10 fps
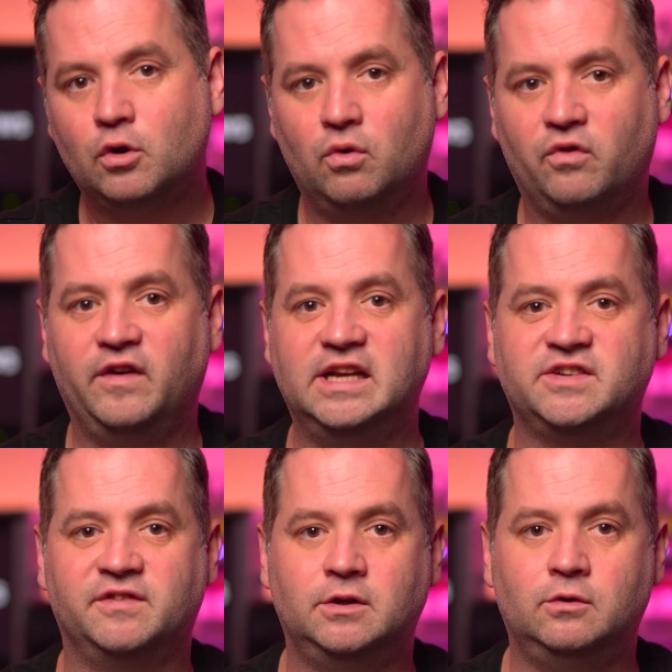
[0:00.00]
core feature
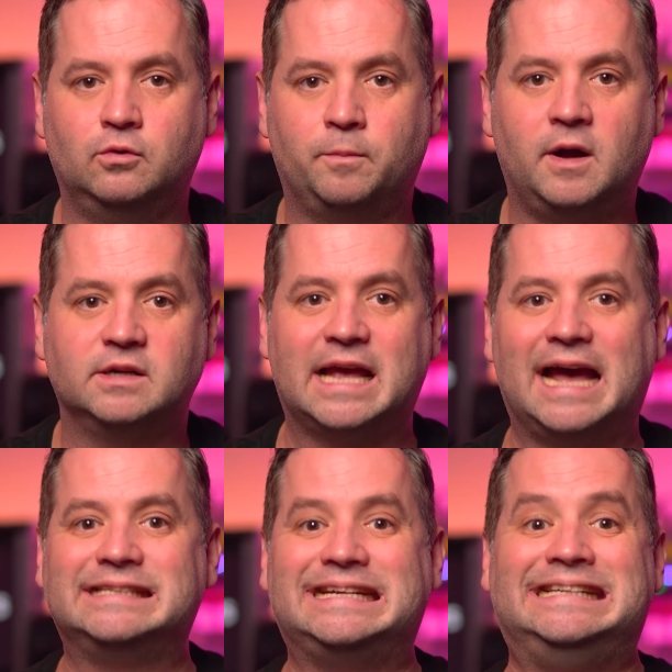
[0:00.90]
that NordPass
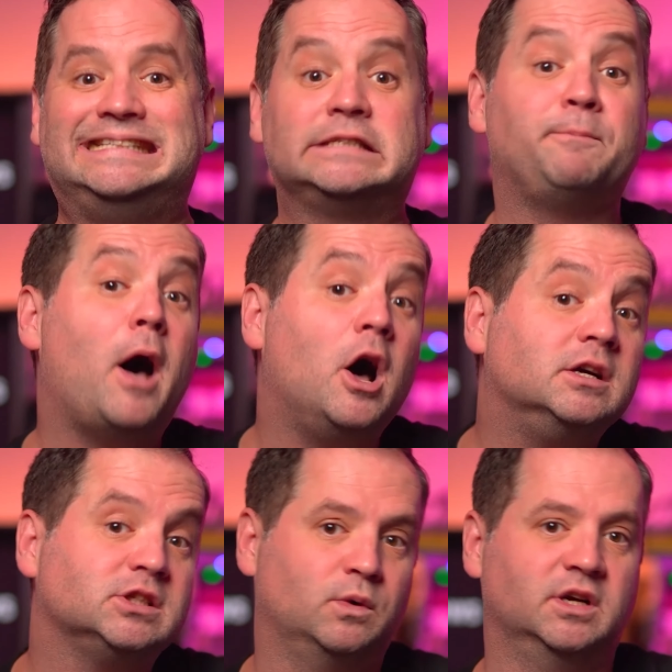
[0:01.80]
has is its
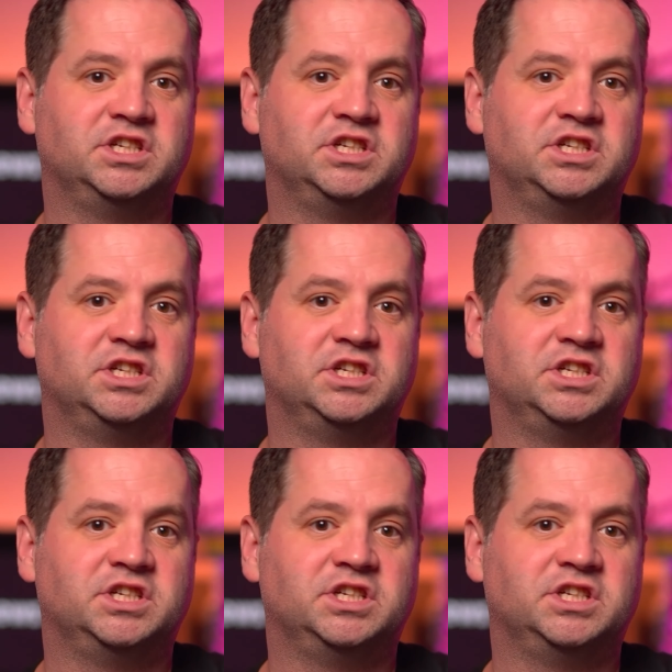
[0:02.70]
password